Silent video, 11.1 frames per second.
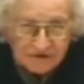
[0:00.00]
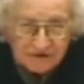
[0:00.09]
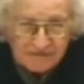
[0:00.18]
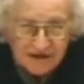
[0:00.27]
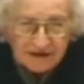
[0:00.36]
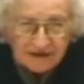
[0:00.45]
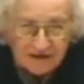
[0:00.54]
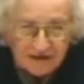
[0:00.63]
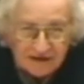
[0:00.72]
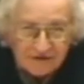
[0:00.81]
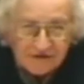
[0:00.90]

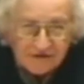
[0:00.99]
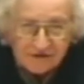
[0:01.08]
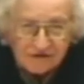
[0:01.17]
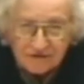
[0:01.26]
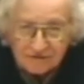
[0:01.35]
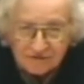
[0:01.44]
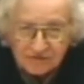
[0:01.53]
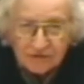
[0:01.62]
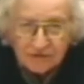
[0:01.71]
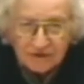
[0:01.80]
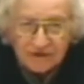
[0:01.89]
magnificence and
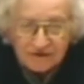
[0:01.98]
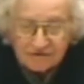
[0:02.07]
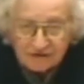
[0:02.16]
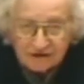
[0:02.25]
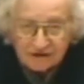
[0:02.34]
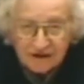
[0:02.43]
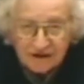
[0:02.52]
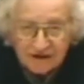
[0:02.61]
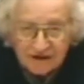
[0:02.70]
pure evil